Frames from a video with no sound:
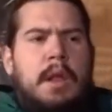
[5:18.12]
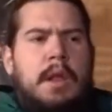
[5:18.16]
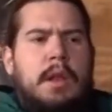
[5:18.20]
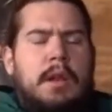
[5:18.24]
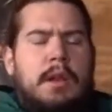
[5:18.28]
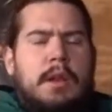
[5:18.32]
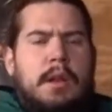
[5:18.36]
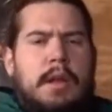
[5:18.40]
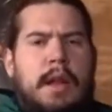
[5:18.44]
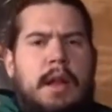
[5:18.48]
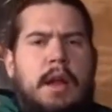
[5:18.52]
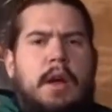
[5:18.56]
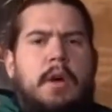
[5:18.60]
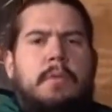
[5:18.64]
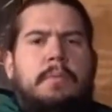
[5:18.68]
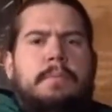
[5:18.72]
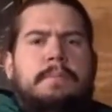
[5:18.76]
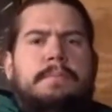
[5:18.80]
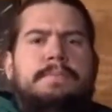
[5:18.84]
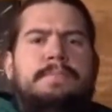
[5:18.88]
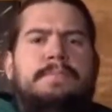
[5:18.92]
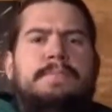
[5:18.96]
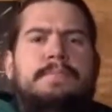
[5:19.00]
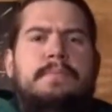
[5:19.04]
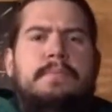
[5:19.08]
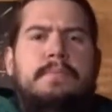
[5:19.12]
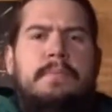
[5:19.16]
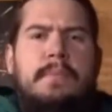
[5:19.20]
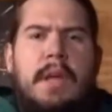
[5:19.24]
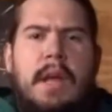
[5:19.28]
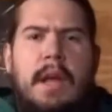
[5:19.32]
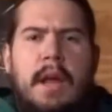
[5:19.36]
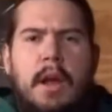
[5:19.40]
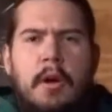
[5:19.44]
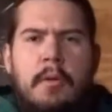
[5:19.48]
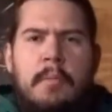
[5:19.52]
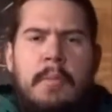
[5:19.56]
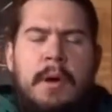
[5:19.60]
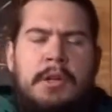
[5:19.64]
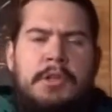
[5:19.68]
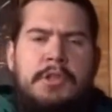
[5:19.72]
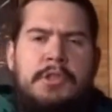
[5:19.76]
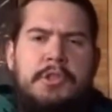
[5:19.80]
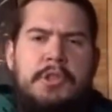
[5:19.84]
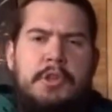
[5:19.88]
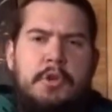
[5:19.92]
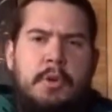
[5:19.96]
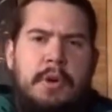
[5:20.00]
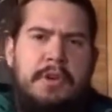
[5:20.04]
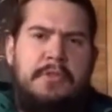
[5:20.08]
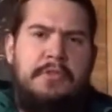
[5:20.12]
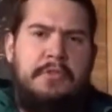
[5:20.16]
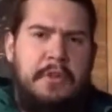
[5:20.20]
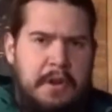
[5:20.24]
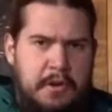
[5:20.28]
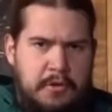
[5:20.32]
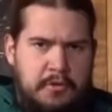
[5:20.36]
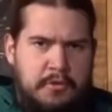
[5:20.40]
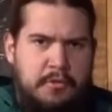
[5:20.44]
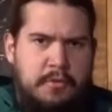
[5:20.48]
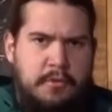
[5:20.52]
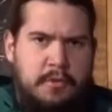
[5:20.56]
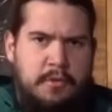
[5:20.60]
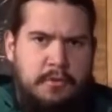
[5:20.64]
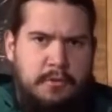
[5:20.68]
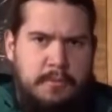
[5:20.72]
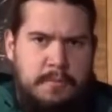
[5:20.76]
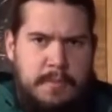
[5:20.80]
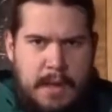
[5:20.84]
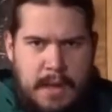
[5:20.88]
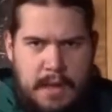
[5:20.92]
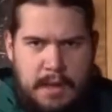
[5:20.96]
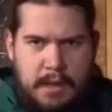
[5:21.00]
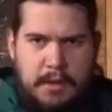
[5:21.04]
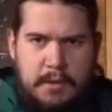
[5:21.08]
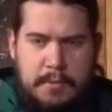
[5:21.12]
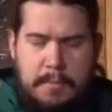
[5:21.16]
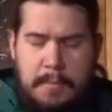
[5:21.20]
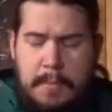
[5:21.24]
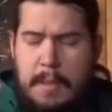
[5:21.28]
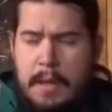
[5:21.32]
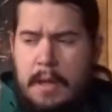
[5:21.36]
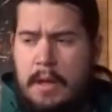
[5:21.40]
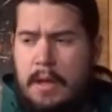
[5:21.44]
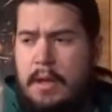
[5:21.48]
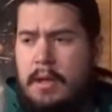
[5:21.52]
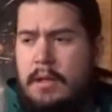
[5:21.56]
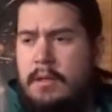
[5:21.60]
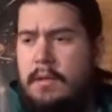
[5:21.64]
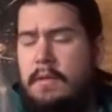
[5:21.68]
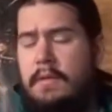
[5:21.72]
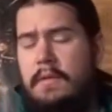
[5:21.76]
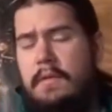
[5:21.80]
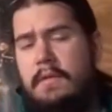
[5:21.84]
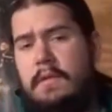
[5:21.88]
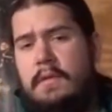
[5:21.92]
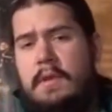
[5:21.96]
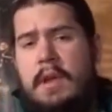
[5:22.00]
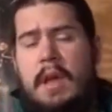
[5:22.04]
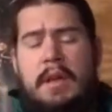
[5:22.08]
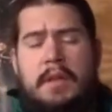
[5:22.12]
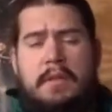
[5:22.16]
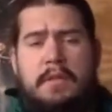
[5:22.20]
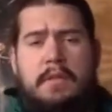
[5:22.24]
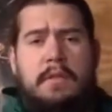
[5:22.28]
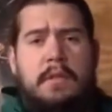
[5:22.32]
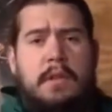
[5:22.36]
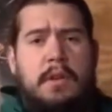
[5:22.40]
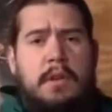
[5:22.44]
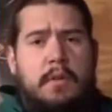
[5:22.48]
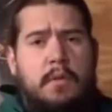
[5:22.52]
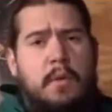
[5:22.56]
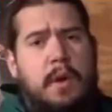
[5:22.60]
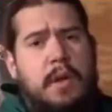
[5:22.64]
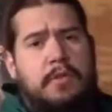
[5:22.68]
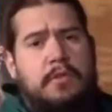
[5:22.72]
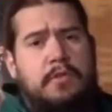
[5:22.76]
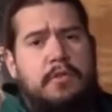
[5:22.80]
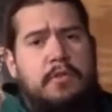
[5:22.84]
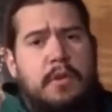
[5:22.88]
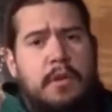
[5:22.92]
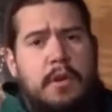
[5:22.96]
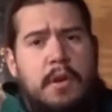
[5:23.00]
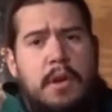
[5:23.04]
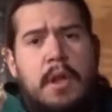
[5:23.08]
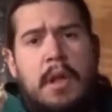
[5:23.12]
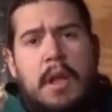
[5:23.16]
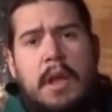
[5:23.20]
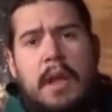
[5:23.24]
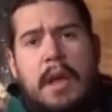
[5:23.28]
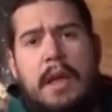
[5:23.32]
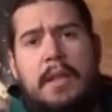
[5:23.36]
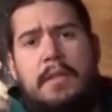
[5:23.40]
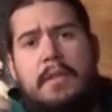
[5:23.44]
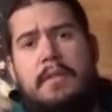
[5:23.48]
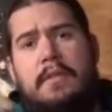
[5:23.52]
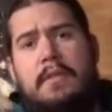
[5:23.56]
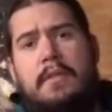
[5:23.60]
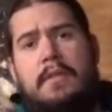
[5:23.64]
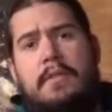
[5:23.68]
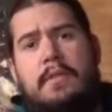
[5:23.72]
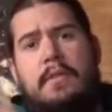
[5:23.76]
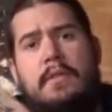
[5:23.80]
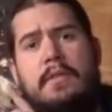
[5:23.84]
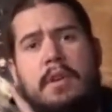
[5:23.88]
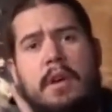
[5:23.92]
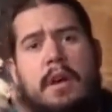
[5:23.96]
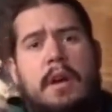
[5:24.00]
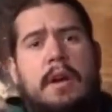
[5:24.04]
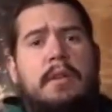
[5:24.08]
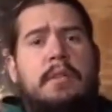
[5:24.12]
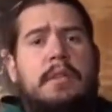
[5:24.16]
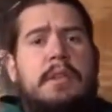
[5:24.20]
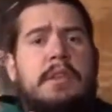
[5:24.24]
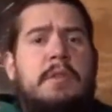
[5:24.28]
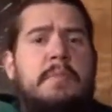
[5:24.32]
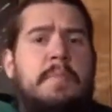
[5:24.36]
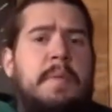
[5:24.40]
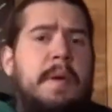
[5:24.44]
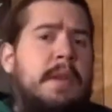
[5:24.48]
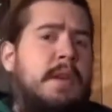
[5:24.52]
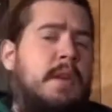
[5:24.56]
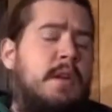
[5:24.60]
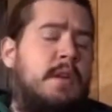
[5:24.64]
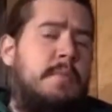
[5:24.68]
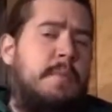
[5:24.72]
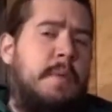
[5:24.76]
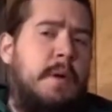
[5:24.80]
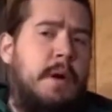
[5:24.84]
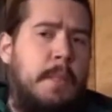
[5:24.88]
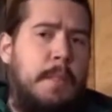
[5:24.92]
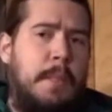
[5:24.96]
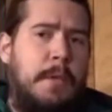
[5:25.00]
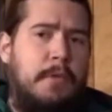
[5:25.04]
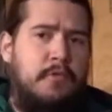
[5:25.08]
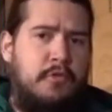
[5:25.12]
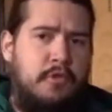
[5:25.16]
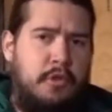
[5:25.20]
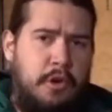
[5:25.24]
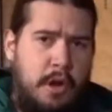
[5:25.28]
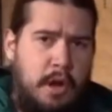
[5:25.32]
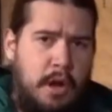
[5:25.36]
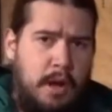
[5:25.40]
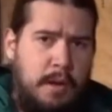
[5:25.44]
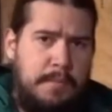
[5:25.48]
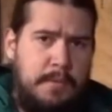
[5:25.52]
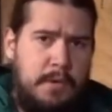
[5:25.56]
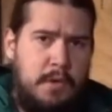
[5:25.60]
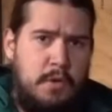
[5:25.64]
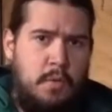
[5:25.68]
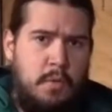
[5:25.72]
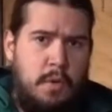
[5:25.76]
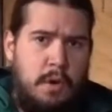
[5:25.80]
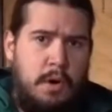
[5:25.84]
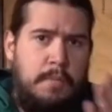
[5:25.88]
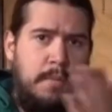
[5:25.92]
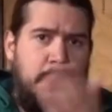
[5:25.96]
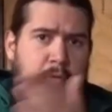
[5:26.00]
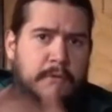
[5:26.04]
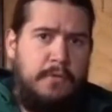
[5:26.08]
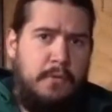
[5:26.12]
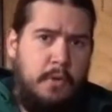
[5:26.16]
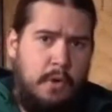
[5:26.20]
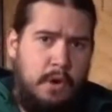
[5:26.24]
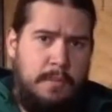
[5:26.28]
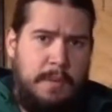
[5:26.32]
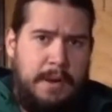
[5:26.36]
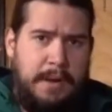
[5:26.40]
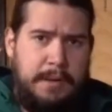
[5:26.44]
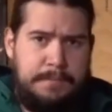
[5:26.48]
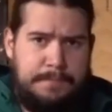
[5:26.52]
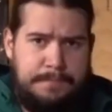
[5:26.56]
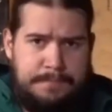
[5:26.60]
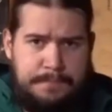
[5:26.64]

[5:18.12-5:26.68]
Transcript: Now, how much do adventurers make? This is an excellent question, and this is entirely dependent upon the job you are performing.